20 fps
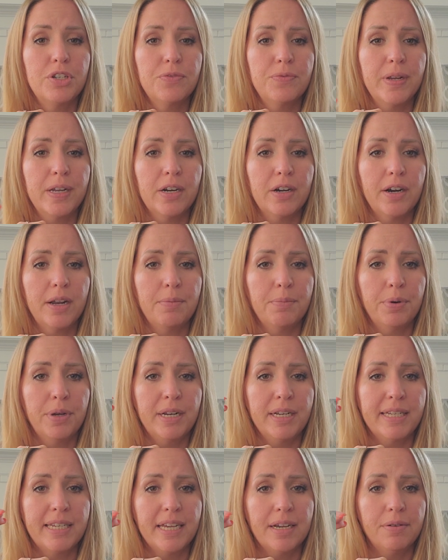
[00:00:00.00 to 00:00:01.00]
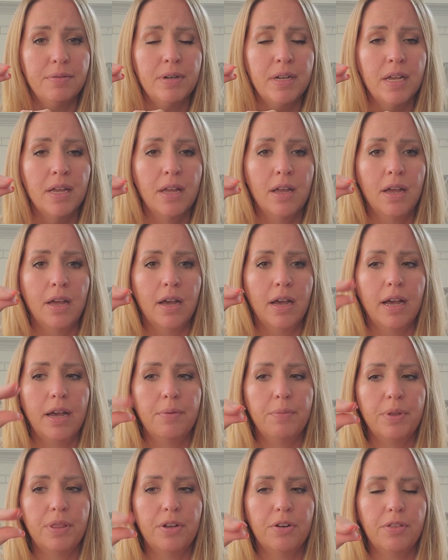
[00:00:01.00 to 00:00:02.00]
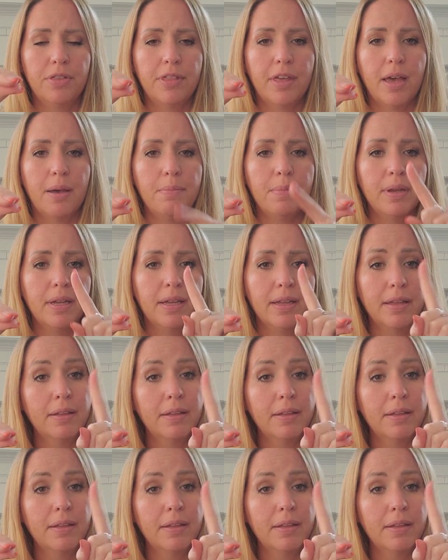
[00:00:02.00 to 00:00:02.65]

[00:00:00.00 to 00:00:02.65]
finger, and put it down with their thumb.